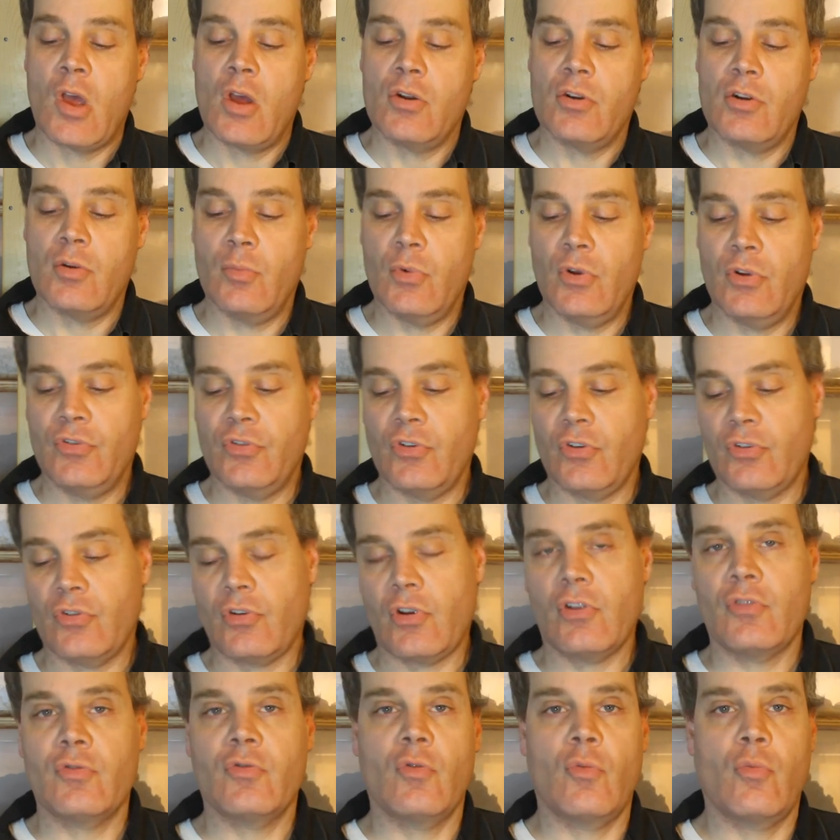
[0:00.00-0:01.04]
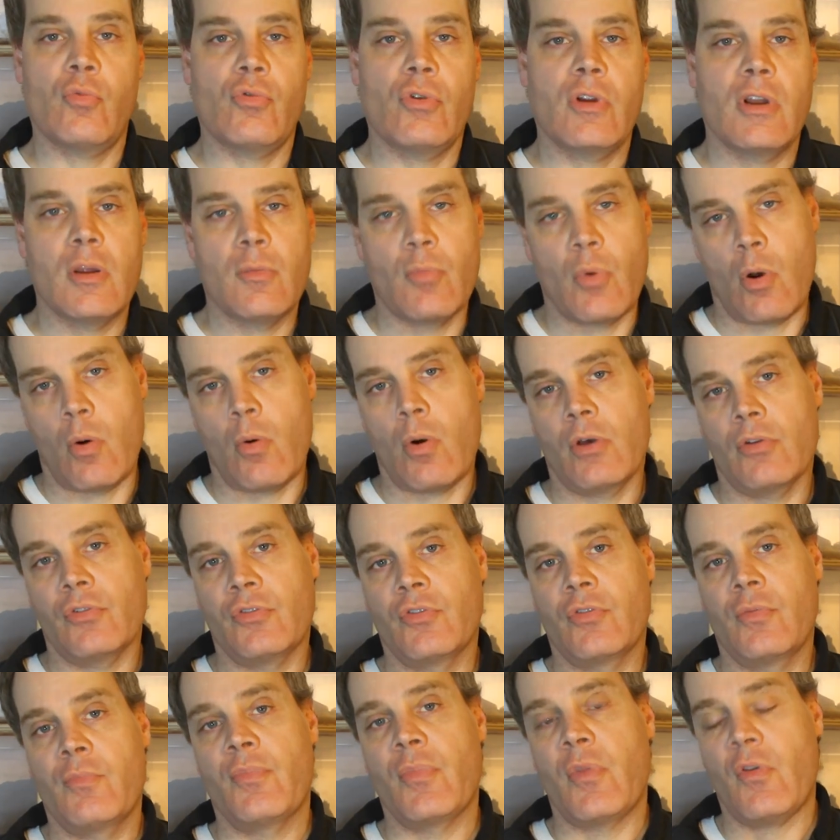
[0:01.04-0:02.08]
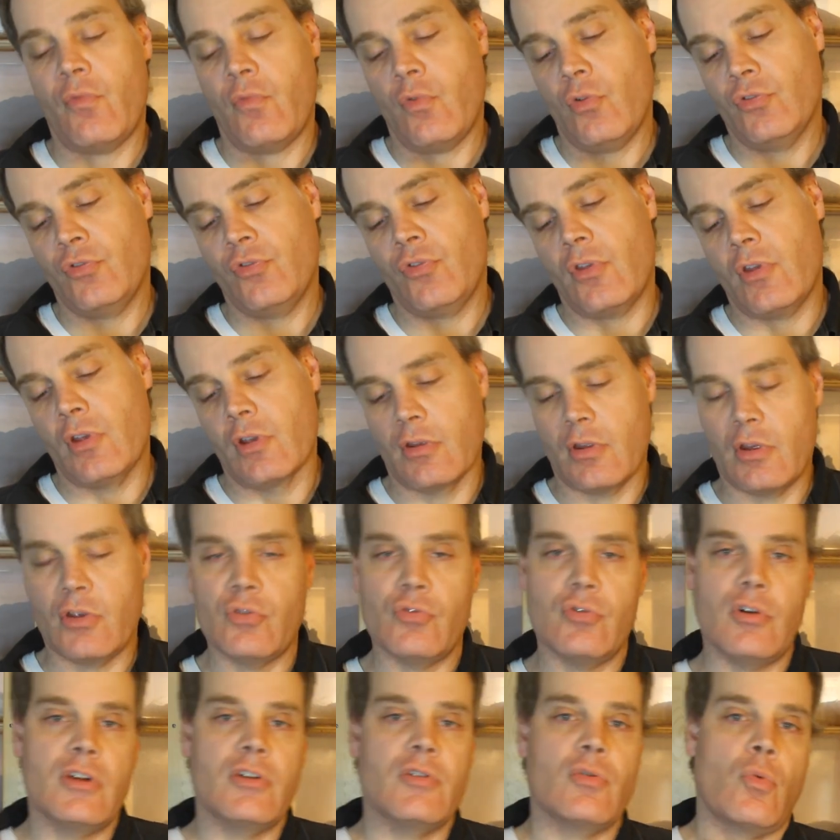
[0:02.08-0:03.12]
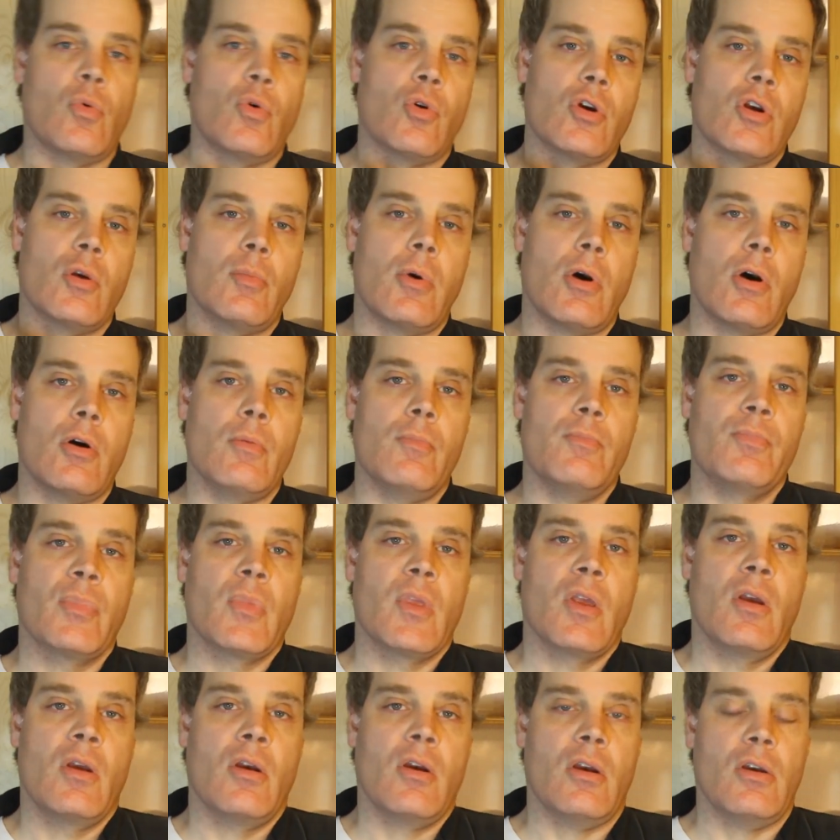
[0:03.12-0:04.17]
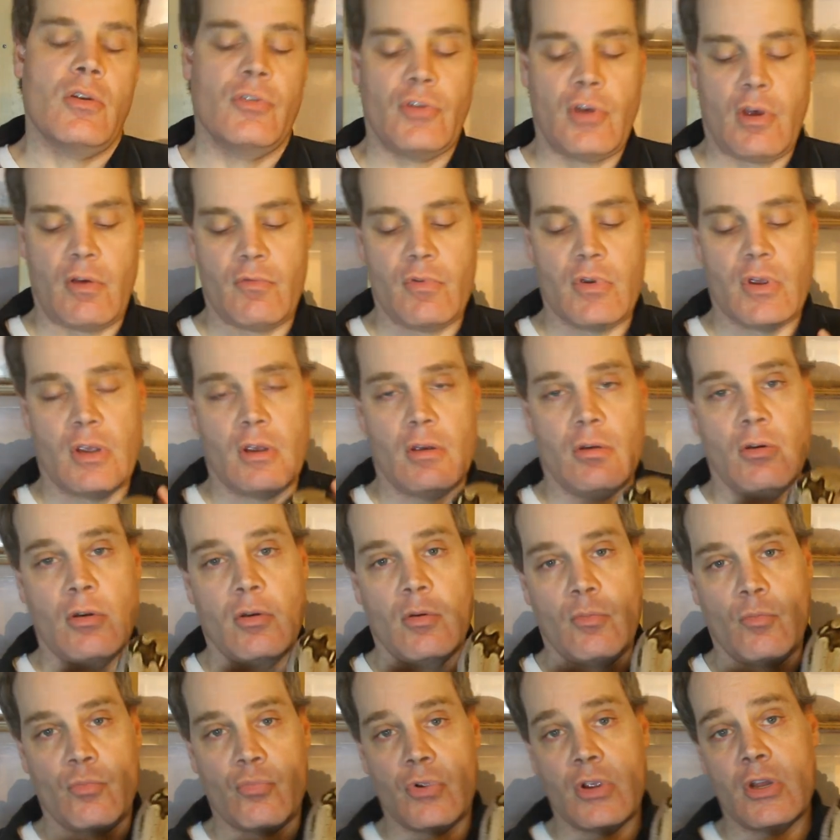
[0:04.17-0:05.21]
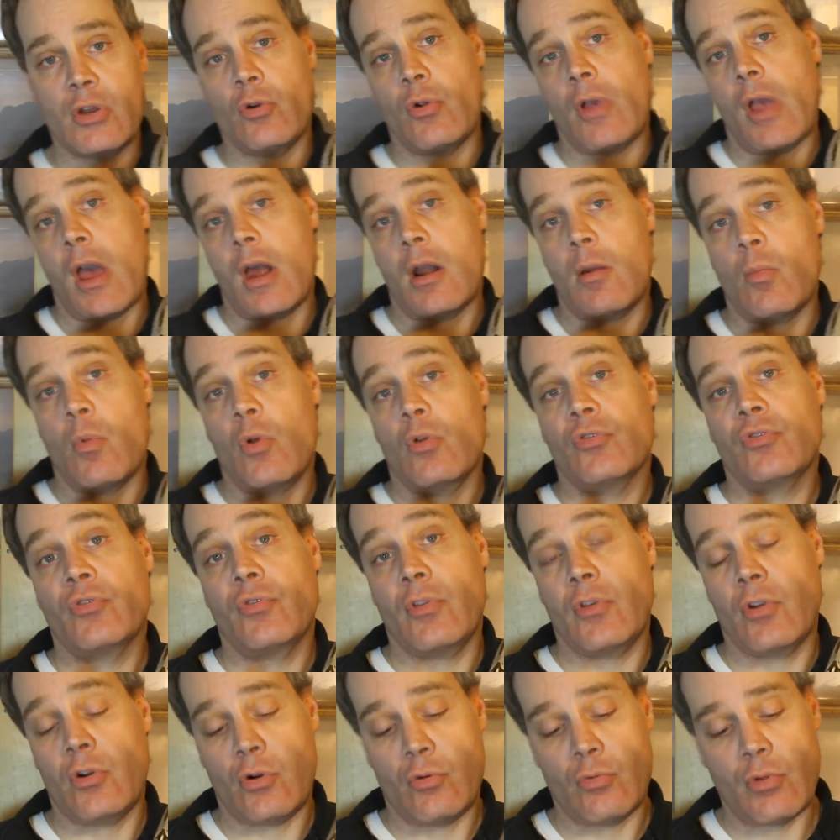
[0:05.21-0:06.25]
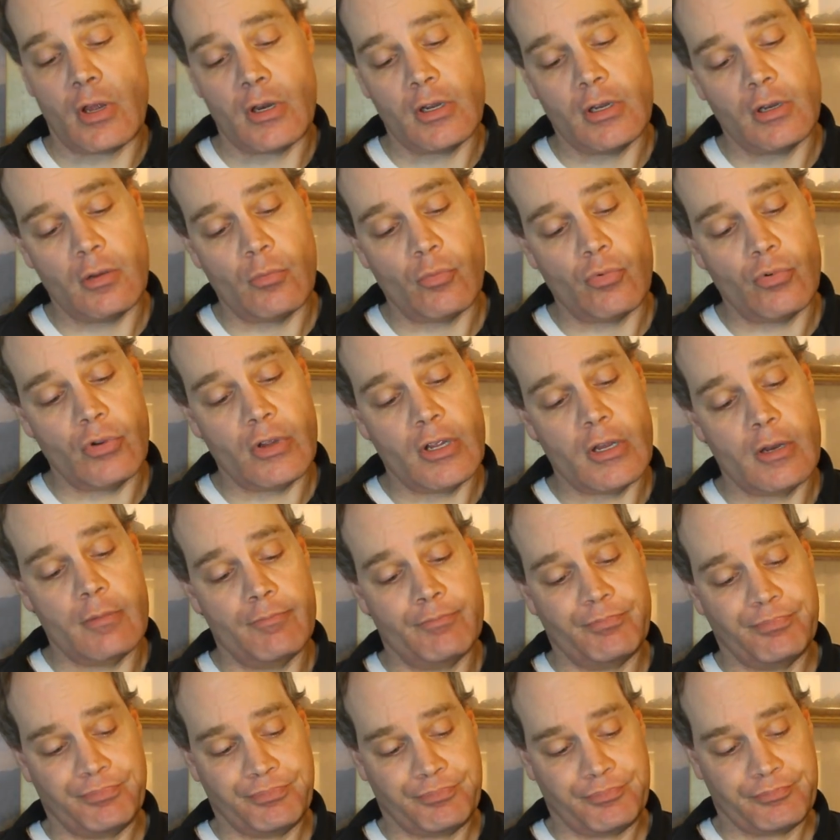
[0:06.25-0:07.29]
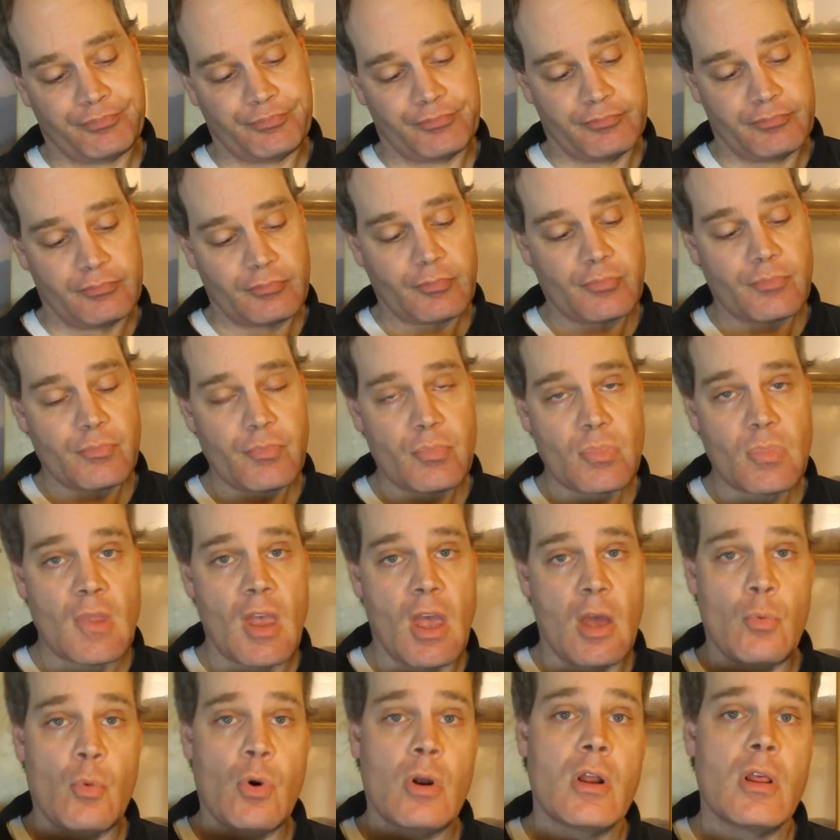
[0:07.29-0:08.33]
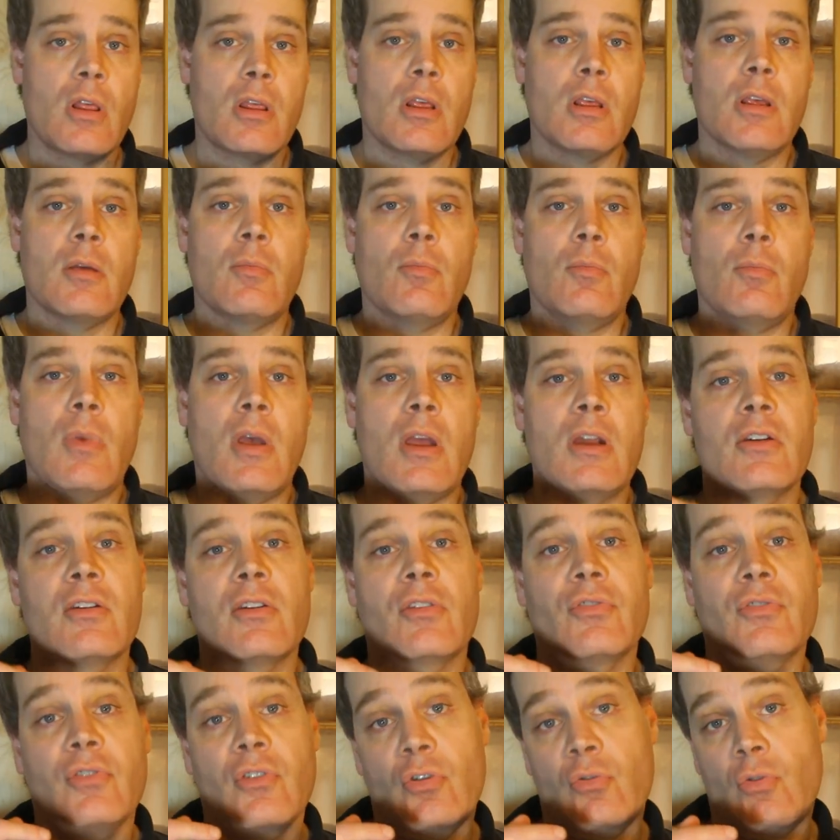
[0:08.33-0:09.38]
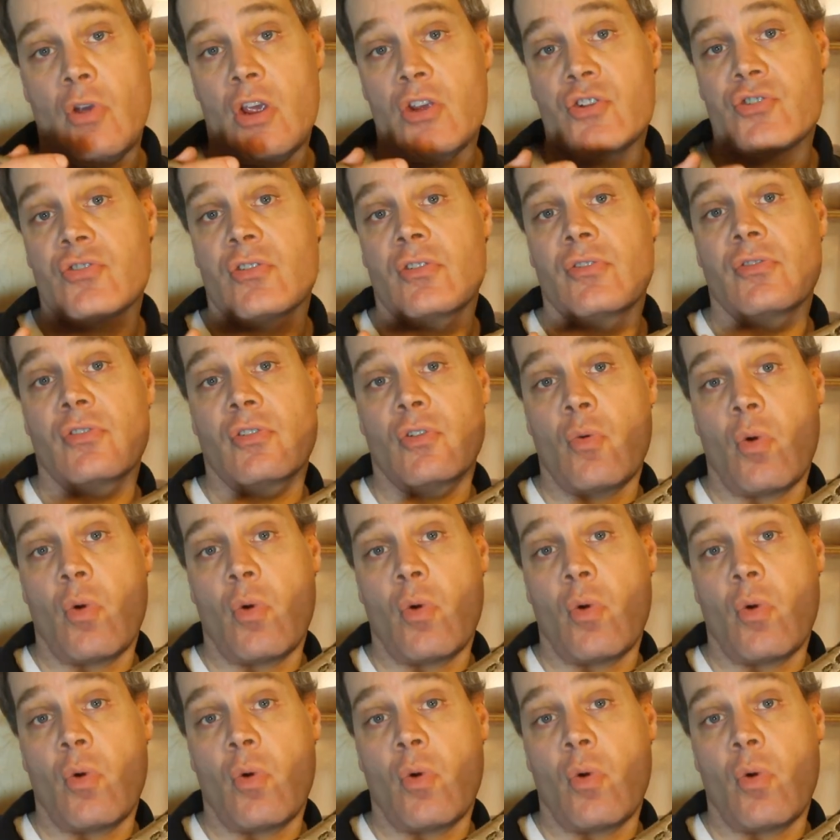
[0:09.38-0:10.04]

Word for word: To be successful breeding boas, the first thing that you need to worry about is having breeder animals that are ready to breed. And one of the main considerations and